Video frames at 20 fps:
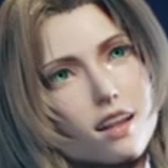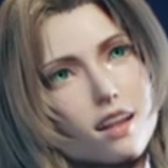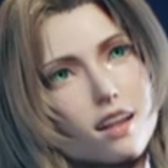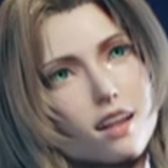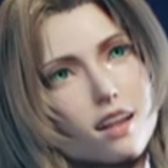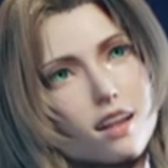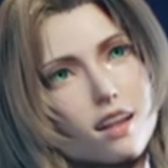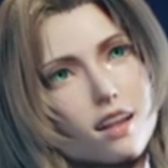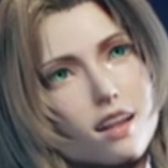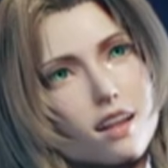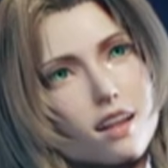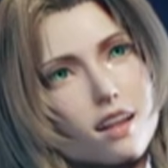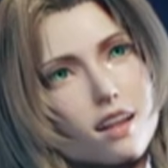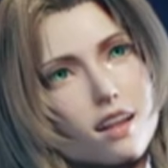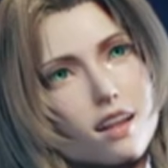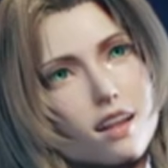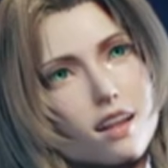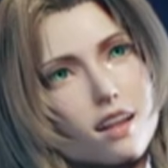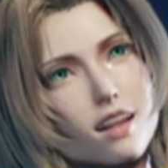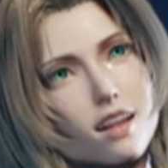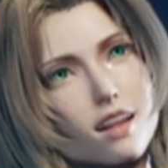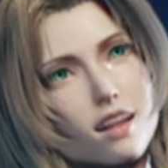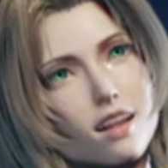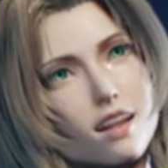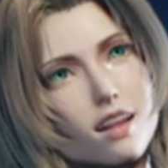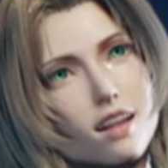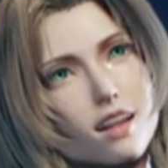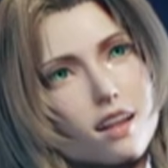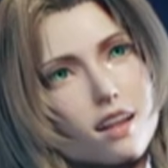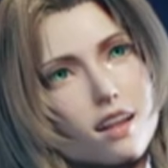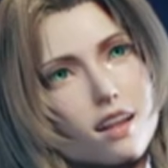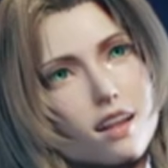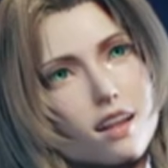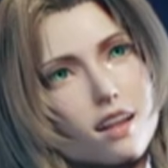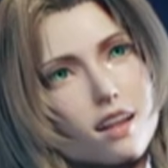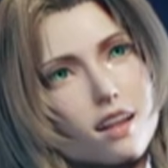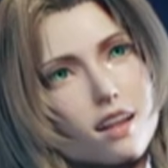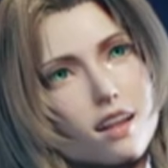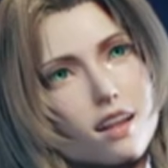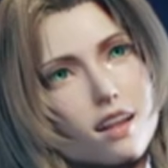
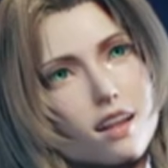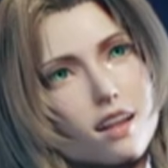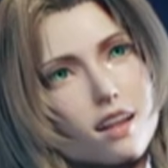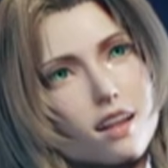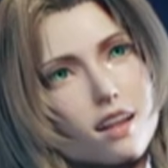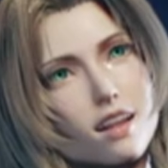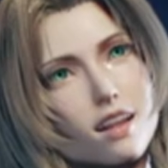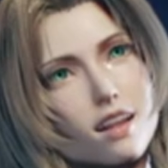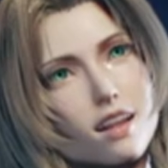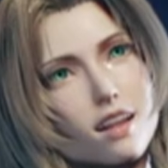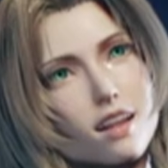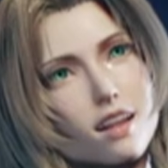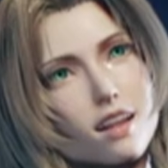Nothing is said.